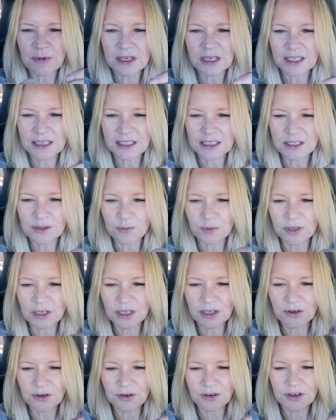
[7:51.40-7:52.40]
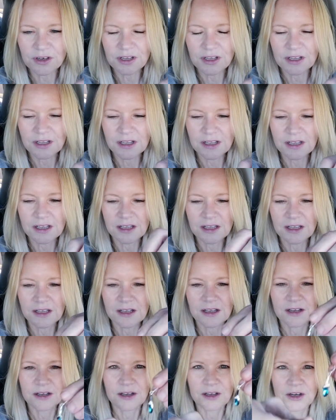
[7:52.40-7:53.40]
me get this one here.
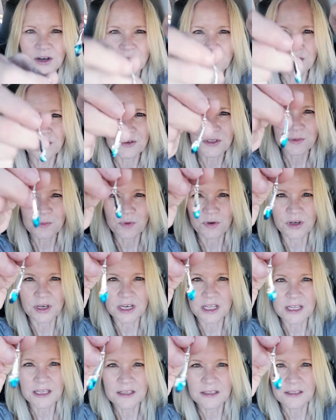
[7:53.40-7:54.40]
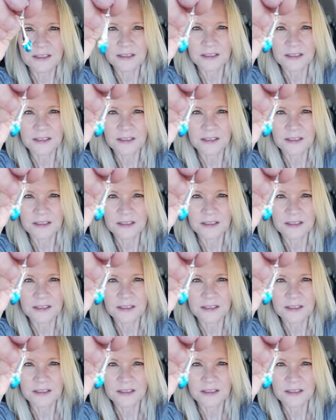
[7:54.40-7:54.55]
Aren't those pretty?